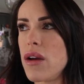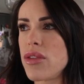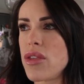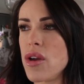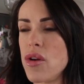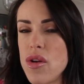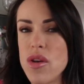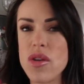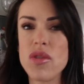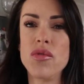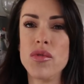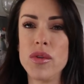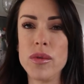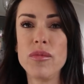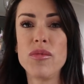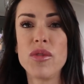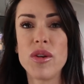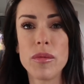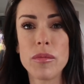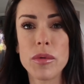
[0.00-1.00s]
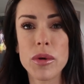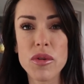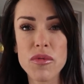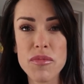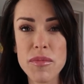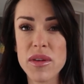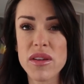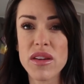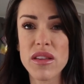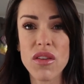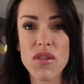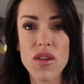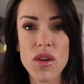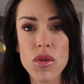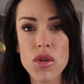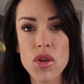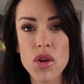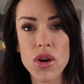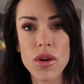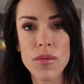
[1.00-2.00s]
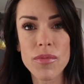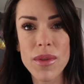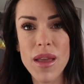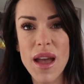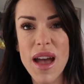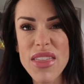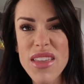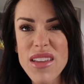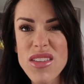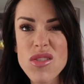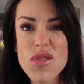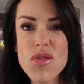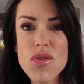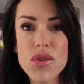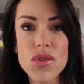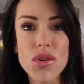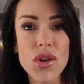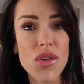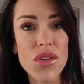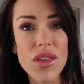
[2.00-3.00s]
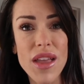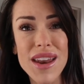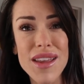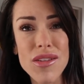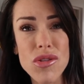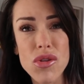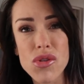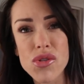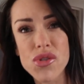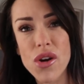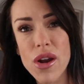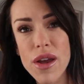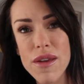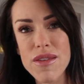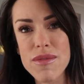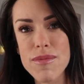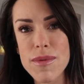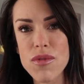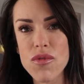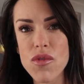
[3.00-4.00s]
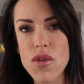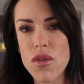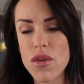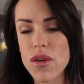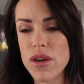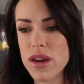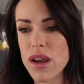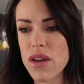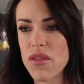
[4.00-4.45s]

there is room for improvement in the future, and that's good because then it just drives me forward.